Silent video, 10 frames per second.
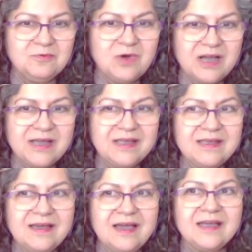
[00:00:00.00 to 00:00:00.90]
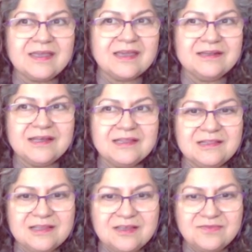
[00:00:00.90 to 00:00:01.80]
Why I cannot
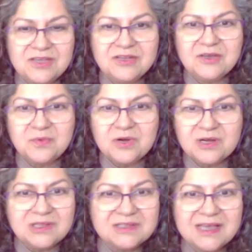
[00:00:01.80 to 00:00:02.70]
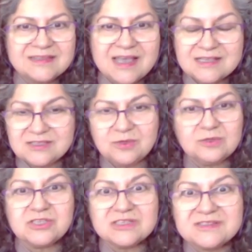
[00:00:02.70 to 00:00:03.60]
live in a world that has
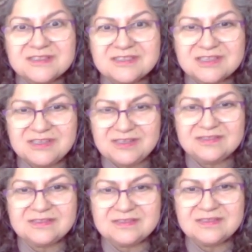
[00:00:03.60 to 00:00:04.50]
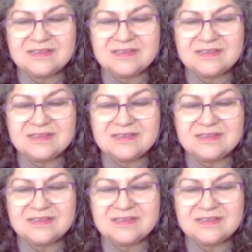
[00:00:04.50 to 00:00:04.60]
no justice in it.